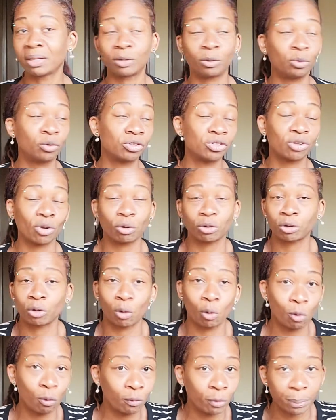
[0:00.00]

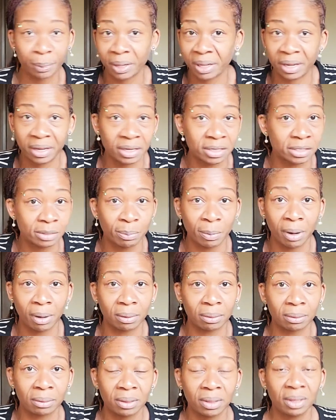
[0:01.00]
You're overplaying it
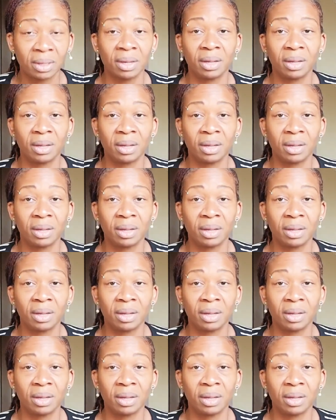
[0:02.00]
small.